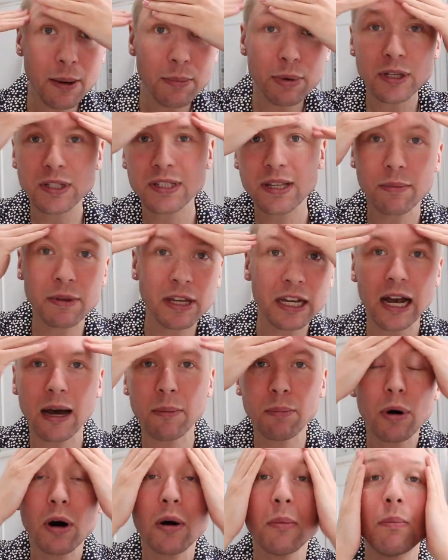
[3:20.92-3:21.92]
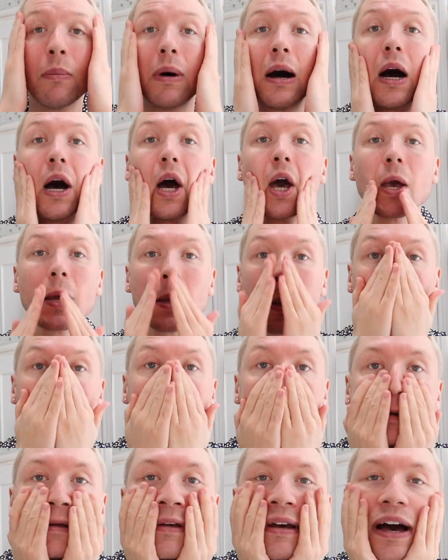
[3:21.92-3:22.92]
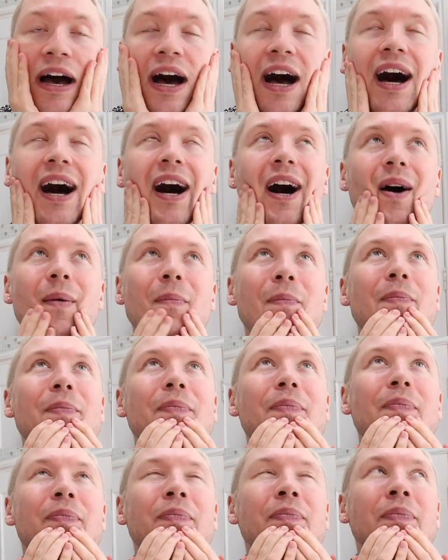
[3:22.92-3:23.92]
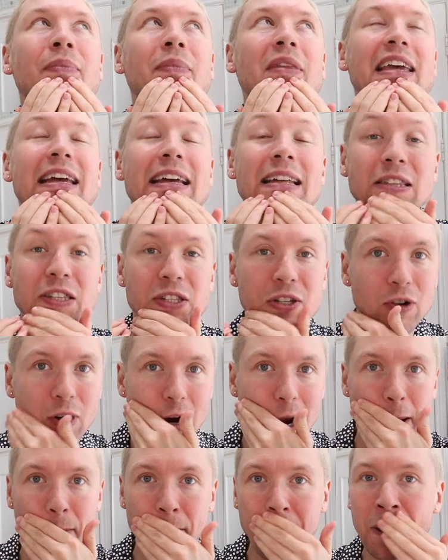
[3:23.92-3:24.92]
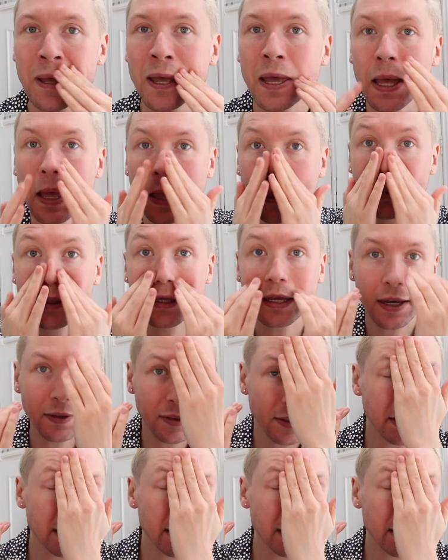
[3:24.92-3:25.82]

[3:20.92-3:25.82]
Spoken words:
I put something up on my Instagram the other